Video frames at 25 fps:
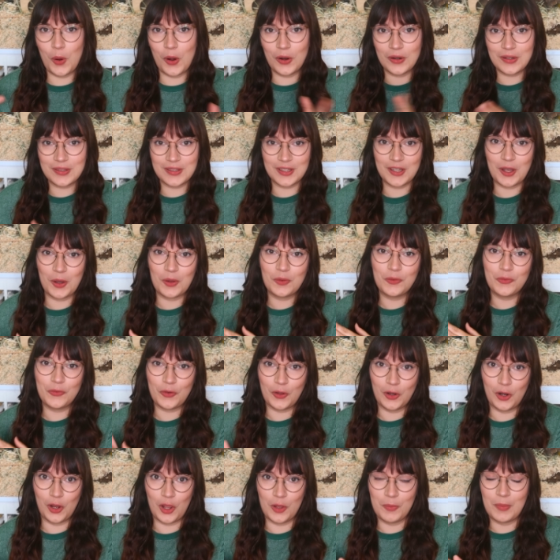want to go and
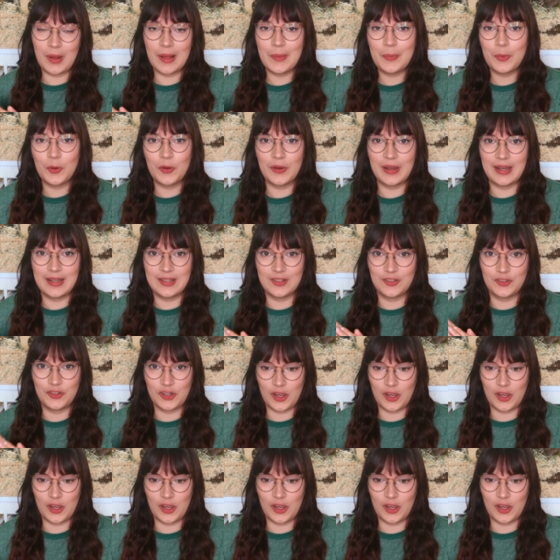follow my boy's